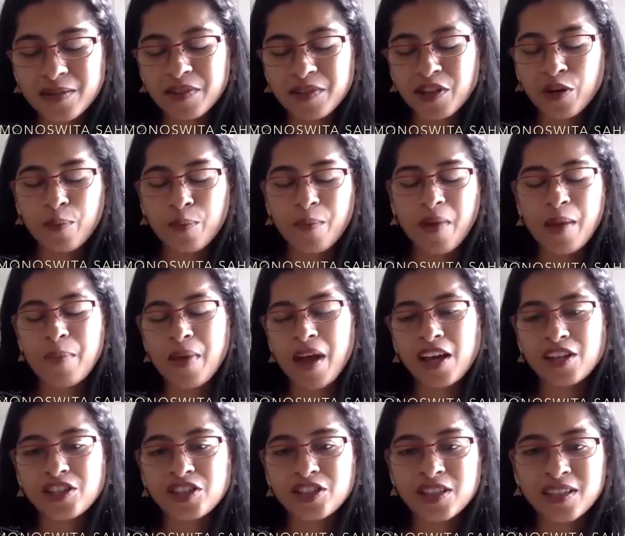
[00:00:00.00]
You know, my
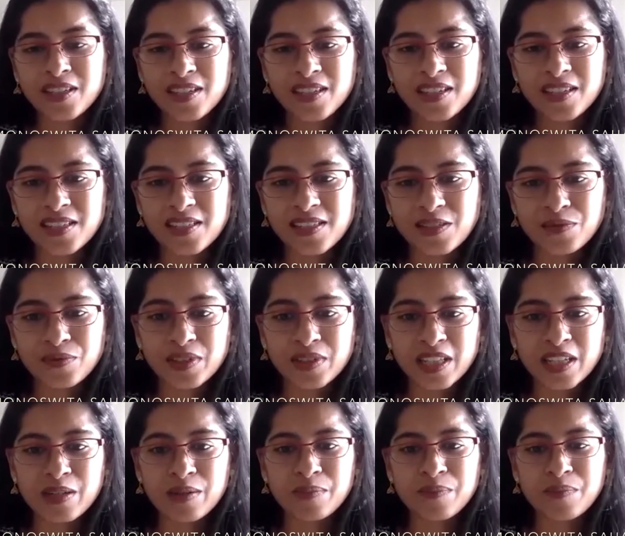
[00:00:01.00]
passion is
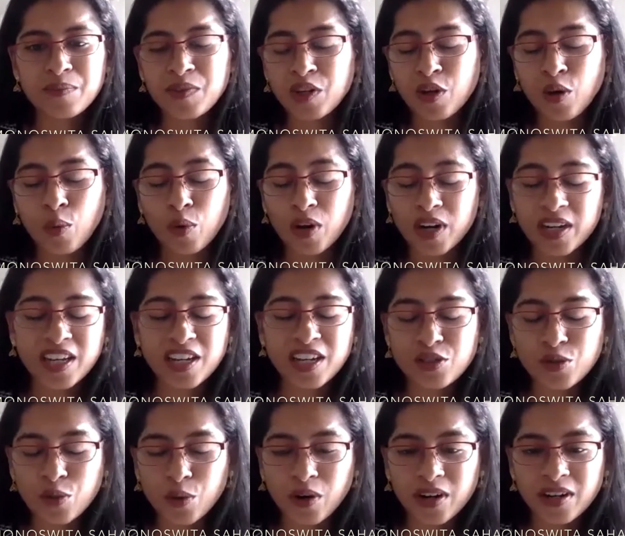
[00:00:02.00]
really, you know, working
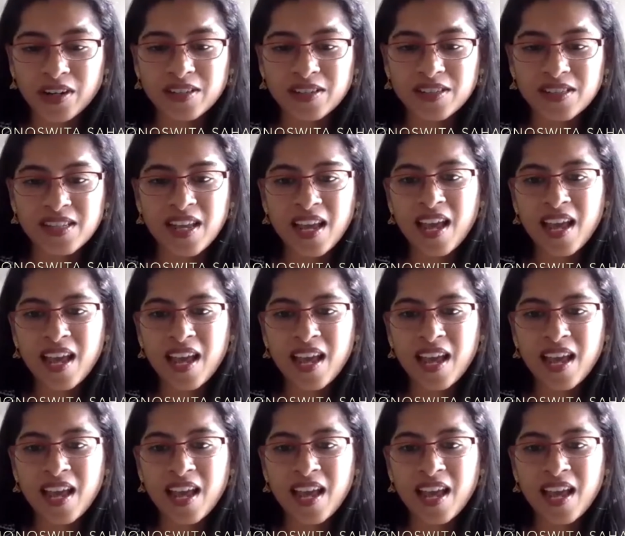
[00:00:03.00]
towards